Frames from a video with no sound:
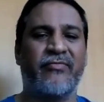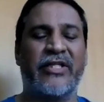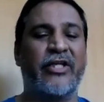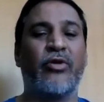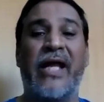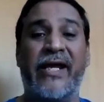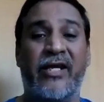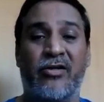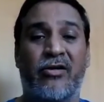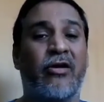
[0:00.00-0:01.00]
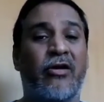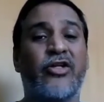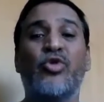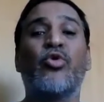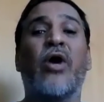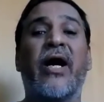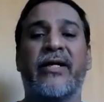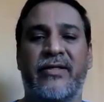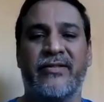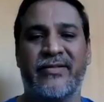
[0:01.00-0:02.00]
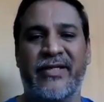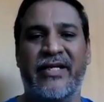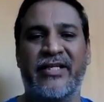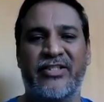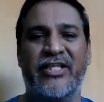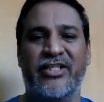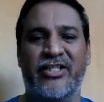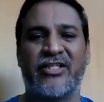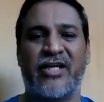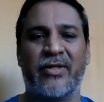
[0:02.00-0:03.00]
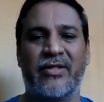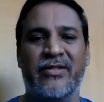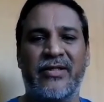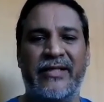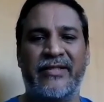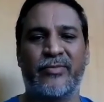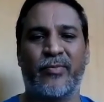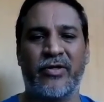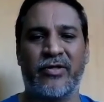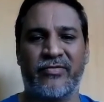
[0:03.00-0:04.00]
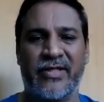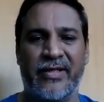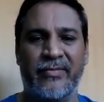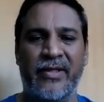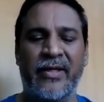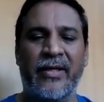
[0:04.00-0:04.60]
whether you like it or not, you are in a serious trouble at this point of time.